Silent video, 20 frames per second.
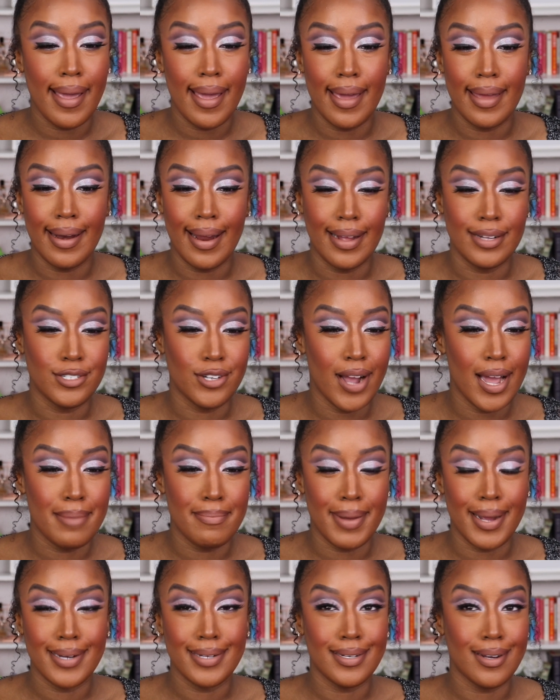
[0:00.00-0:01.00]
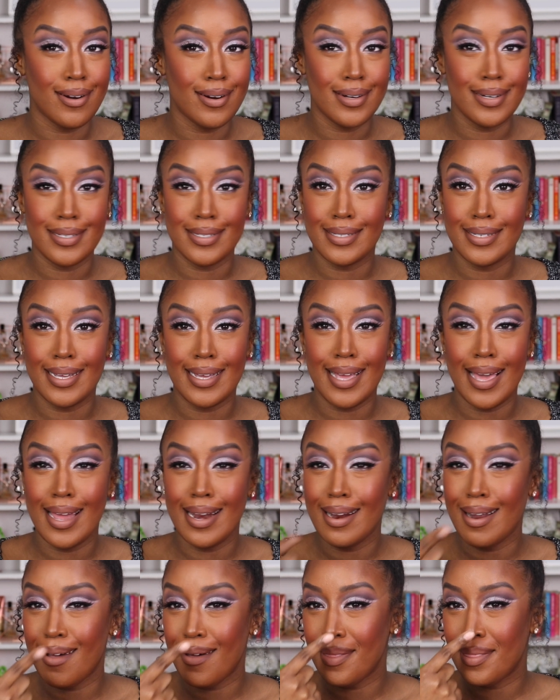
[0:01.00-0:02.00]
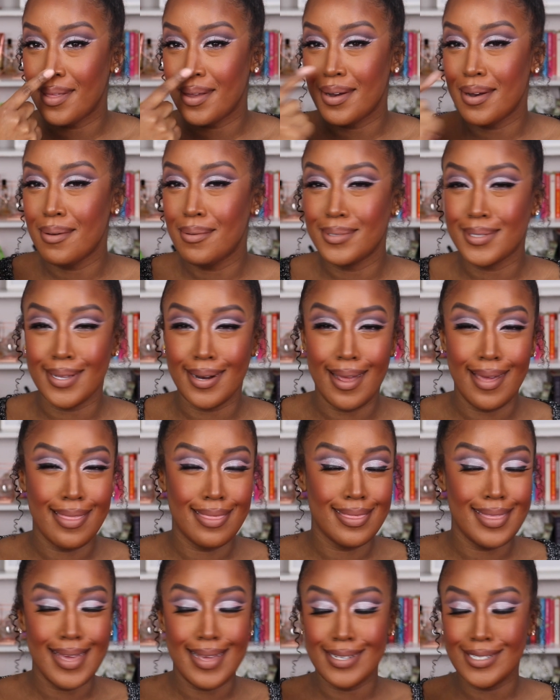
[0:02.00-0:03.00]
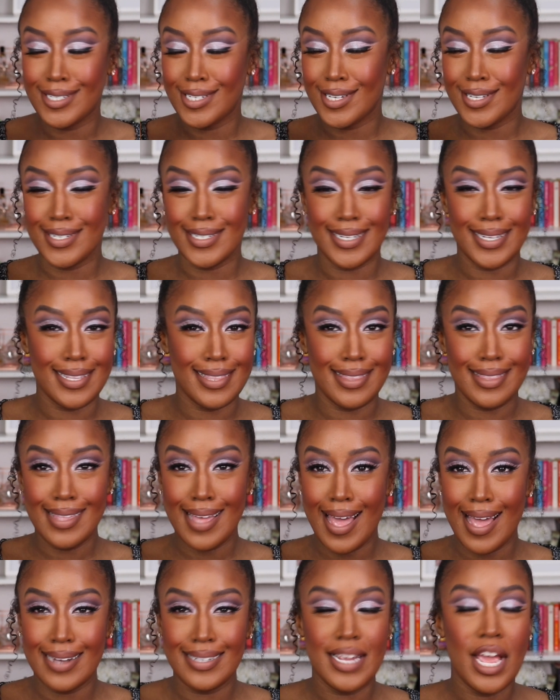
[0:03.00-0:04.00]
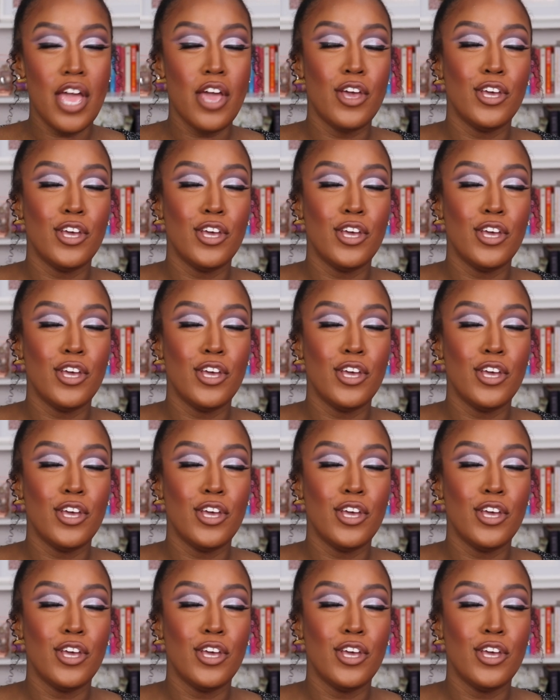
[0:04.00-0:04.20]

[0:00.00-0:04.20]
and I tried my darndest to get it on the nose, and I think she did that.